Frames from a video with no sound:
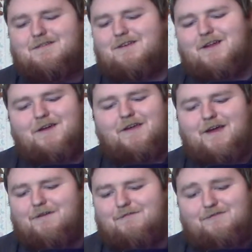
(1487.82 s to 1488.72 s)
You know, you
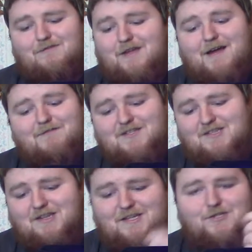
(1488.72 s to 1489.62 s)
have
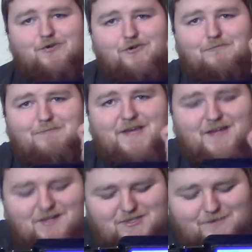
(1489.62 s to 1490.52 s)
this lead screw
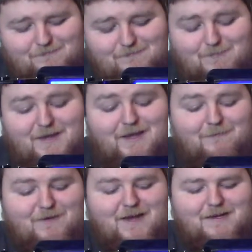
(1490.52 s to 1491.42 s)
pitch being
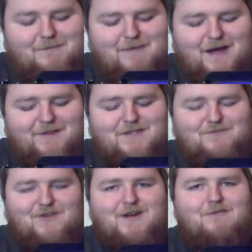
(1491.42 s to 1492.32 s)
affected by this
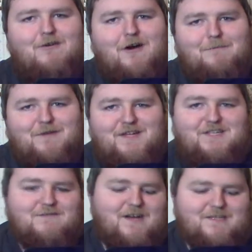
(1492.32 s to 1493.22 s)
threaded rod
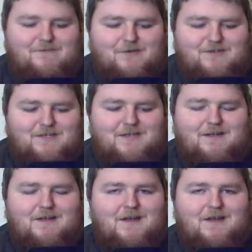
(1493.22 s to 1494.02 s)
pitch and vice versa.